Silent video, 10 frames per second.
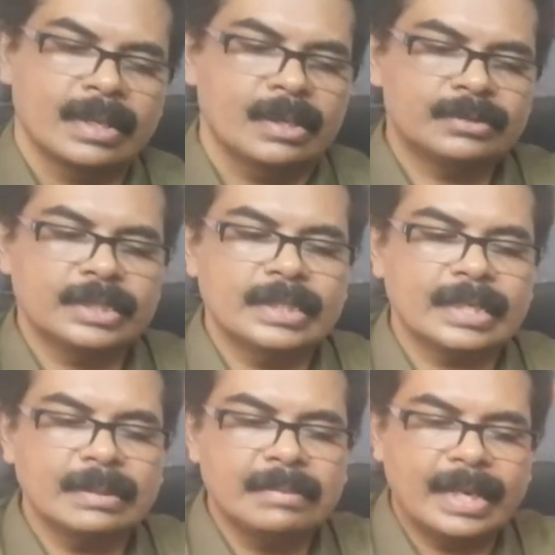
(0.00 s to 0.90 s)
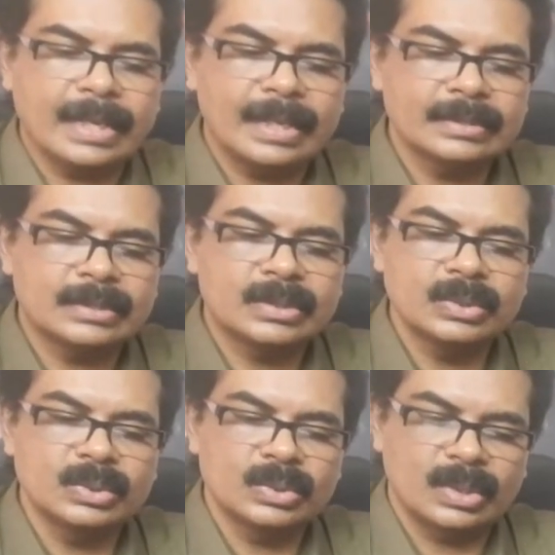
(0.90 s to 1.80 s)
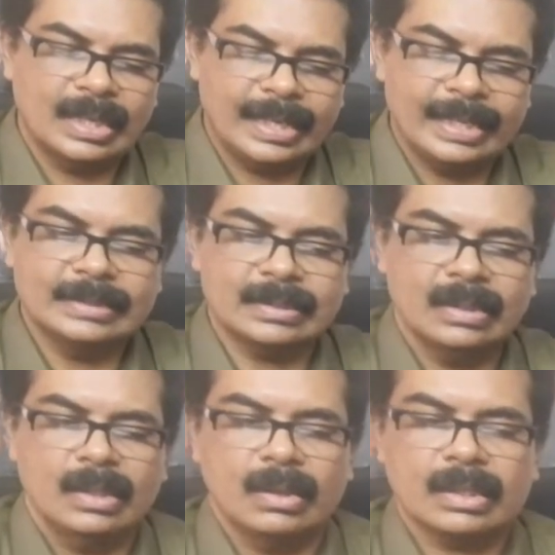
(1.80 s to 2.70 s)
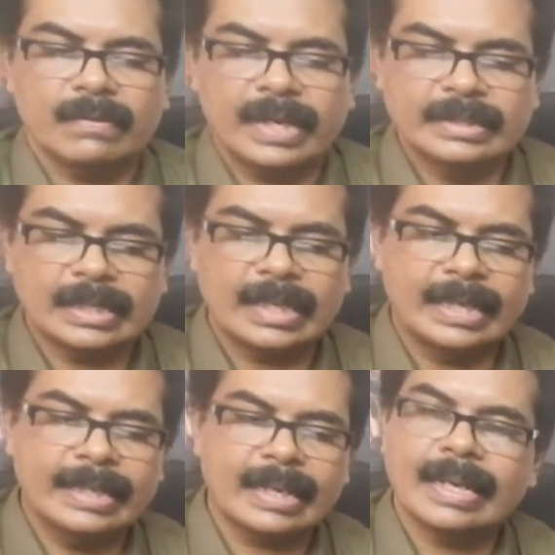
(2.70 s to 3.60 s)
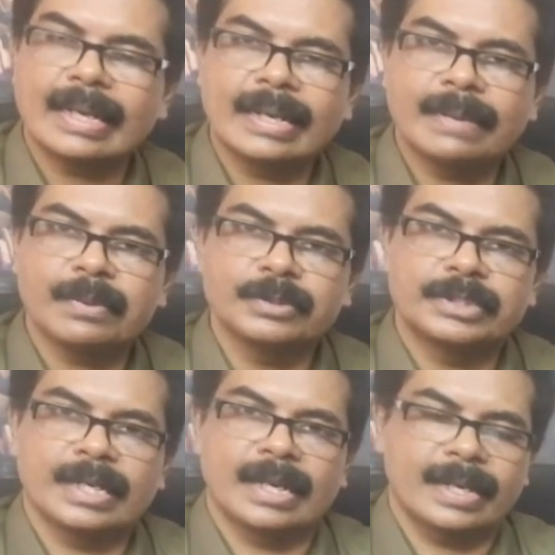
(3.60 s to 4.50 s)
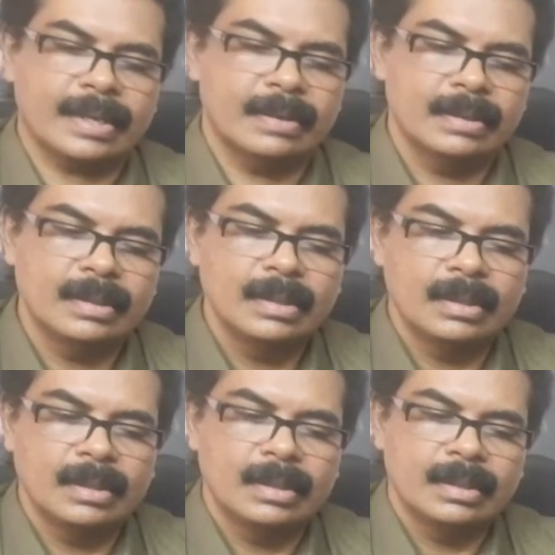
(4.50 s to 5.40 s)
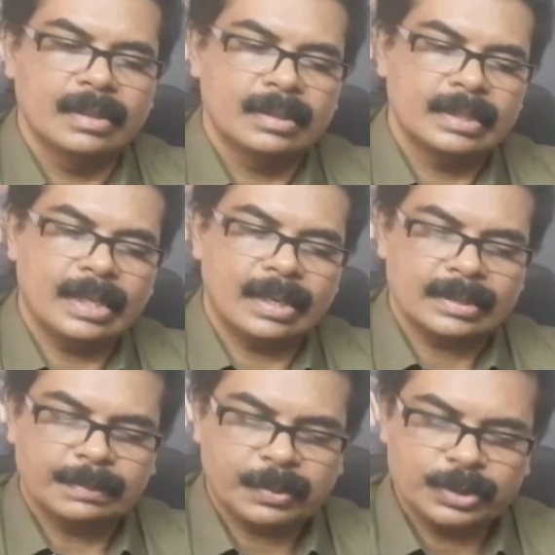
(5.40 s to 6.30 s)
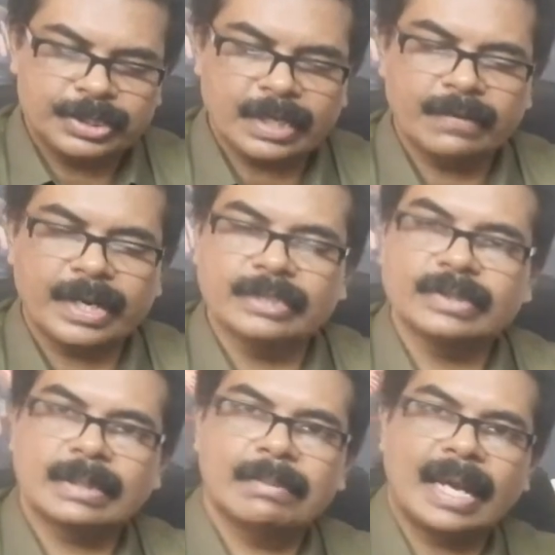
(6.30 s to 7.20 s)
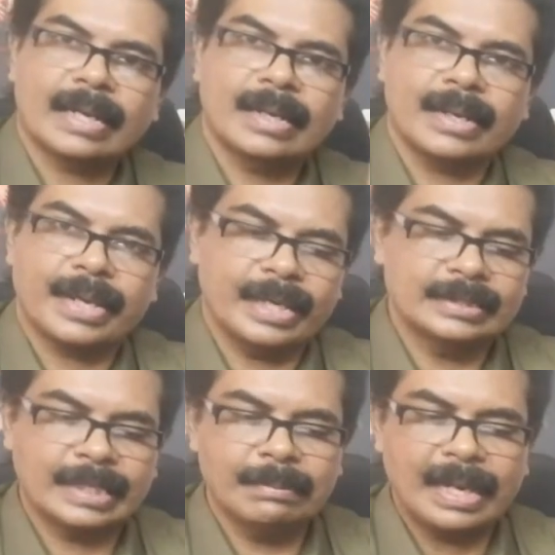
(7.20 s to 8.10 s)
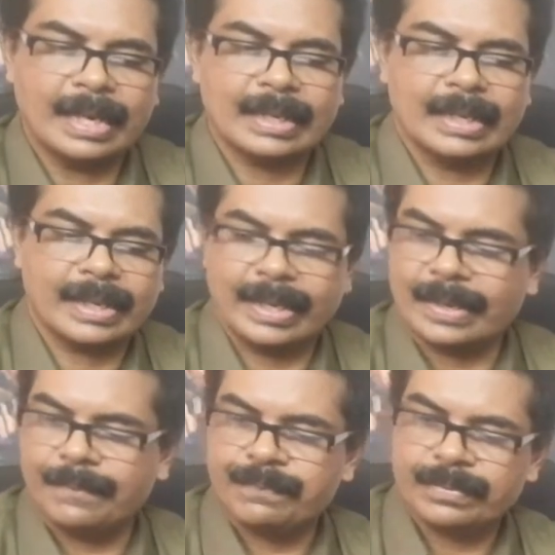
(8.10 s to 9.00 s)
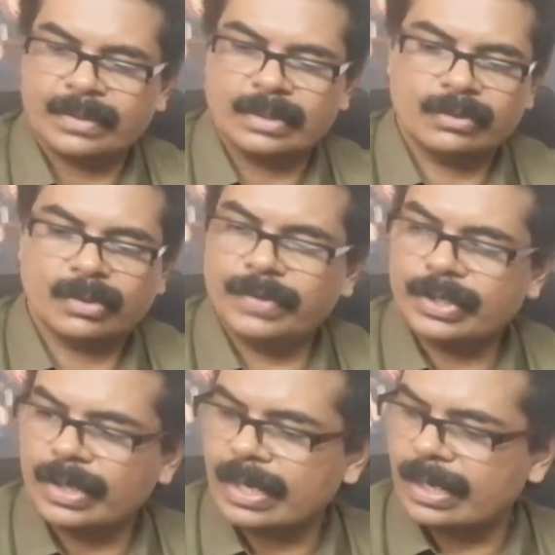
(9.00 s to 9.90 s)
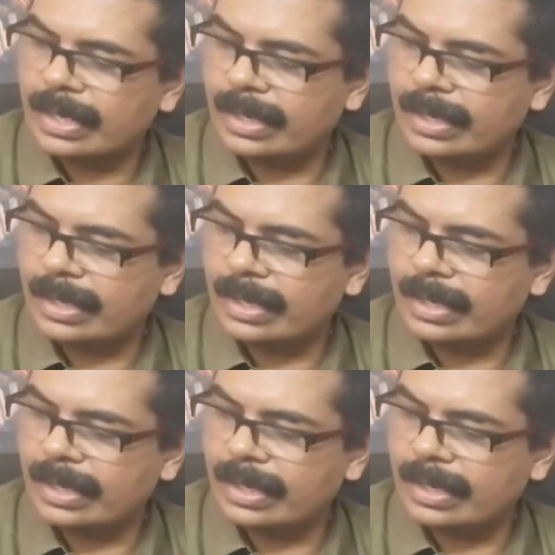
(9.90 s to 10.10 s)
Now see that the bag has 2 layers, or the one is an anterior layer and a posterior layer. The posterior one is with a black color. You can see a black color here. So with your